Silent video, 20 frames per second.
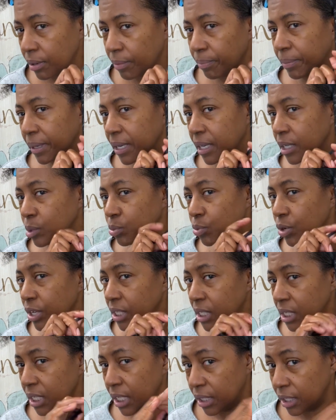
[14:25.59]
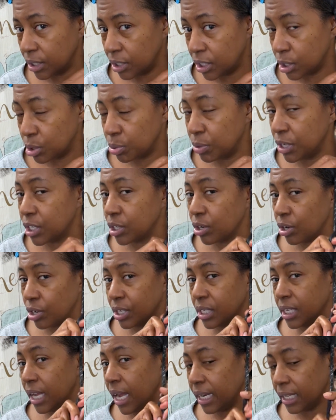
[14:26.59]
Because once these twists are
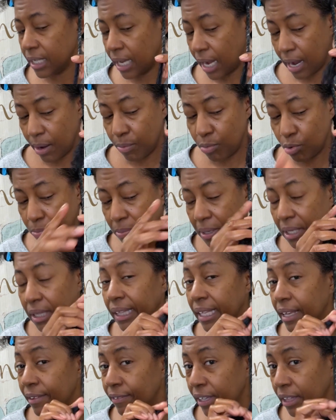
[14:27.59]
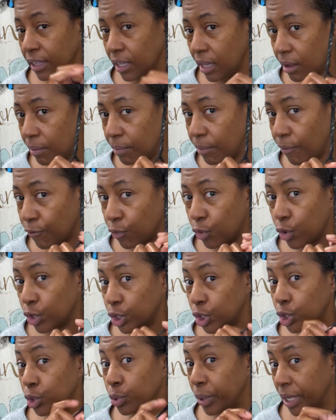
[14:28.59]
set, I will be leaving them for
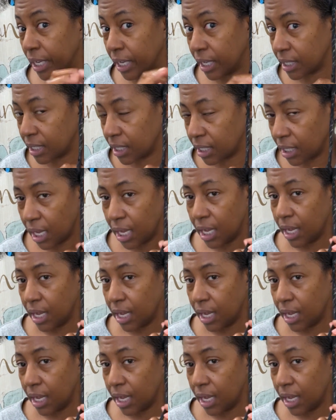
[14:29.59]
2 weeks.